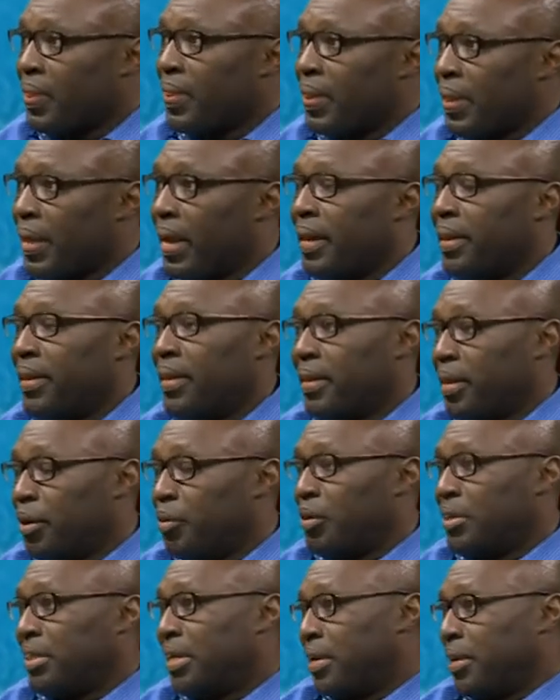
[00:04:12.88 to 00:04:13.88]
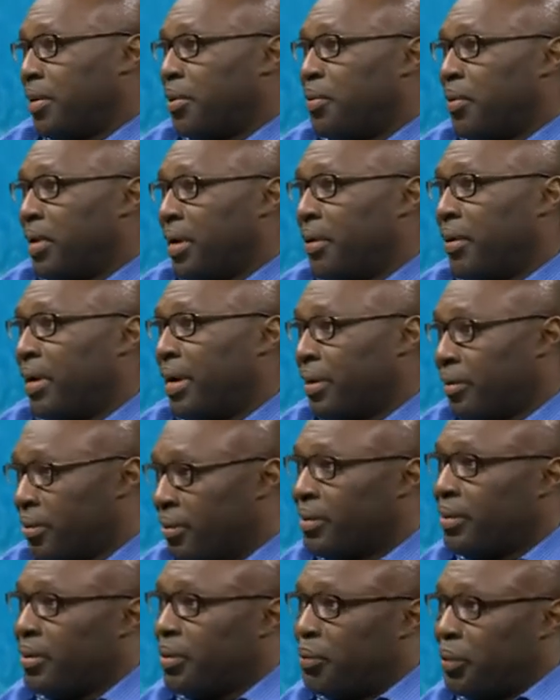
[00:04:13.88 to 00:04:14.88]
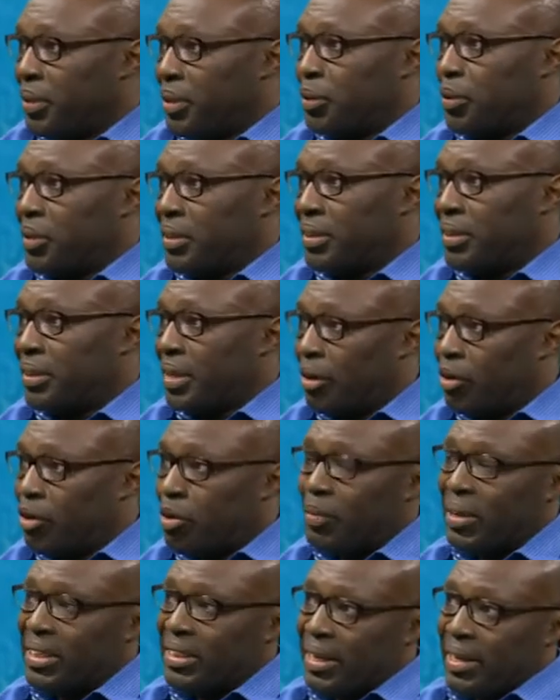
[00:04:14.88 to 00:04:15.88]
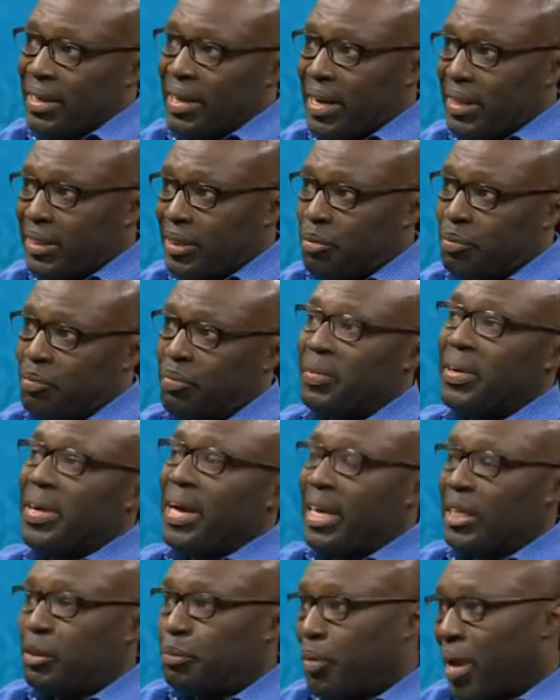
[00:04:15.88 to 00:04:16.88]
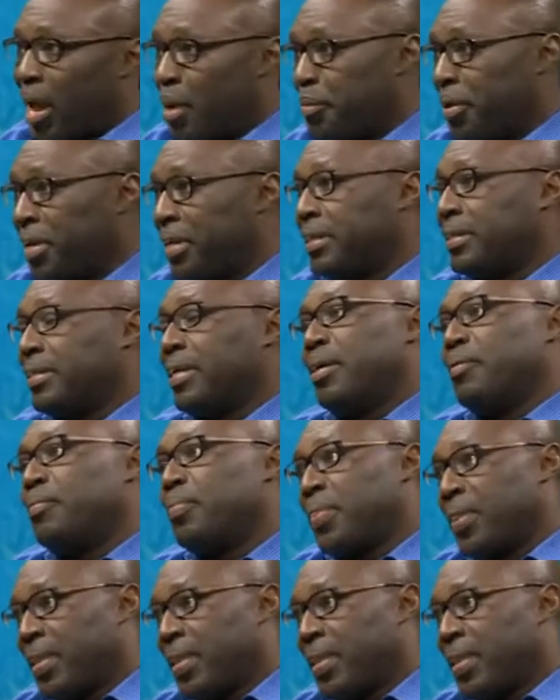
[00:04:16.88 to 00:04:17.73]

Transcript: and there was a new era, which was Nkrumah's leadership as prime minister,